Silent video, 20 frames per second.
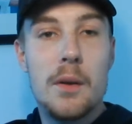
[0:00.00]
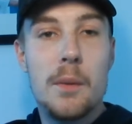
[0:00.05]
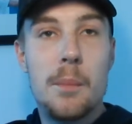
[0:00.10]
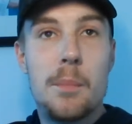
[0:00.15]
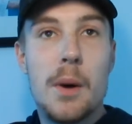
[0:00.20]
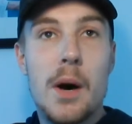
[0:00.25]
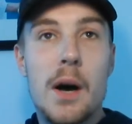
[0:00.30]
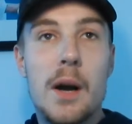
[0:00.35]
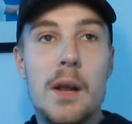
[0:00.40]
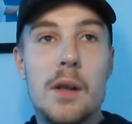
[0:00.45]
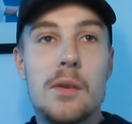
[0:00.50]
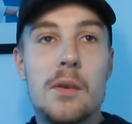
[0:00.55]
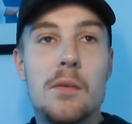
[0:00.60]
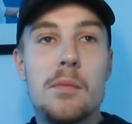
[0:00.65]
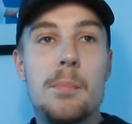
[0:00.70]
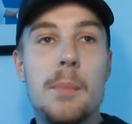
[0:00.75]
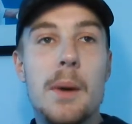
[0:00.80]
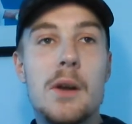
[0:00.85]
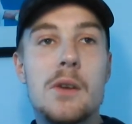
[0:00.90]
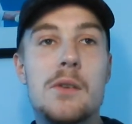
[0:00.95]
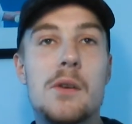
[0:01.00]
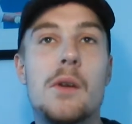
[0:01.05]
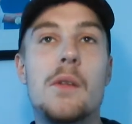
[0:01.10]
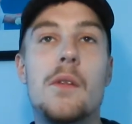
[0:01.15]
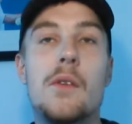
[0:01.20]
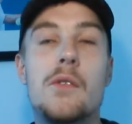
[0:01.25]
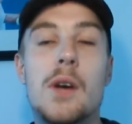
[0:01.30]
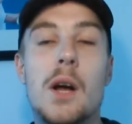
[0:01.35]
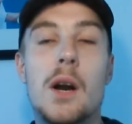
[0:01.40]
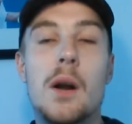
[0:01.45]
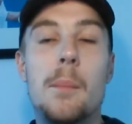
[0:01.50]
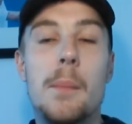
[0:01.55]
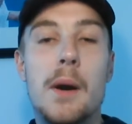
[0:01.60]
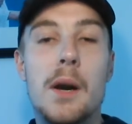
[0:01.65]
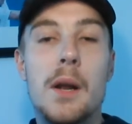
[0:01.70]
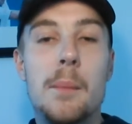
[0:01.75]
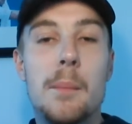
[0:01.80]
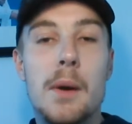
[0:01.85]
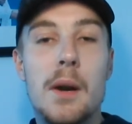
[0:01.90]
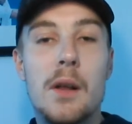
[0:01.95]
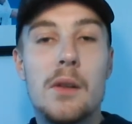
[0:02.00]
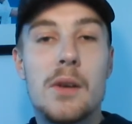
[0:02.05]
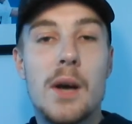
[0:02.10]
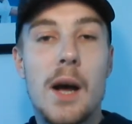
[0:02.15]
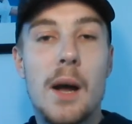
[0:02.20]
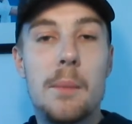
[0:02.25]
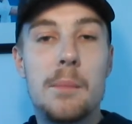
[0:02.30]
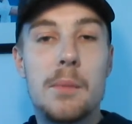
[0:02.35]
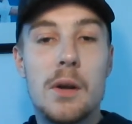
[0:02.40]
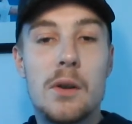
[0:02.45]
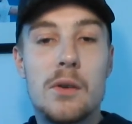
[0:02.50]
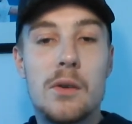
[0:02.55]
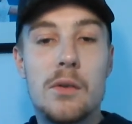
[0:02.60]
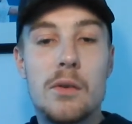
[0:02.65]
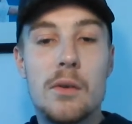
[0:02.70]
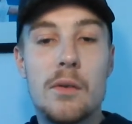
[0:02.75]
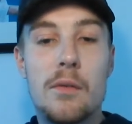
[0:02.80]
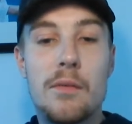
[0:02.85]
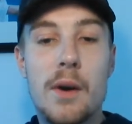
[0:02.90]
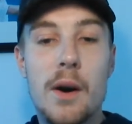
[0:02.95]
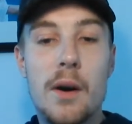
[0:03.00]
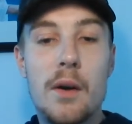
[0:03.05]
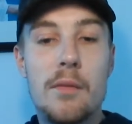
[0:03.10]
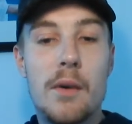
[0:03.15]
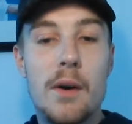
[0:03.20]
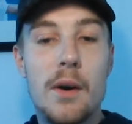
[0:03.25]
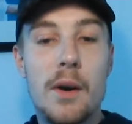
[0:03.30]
Barty, as I've mentioned on this channel many, many times, that she's a very,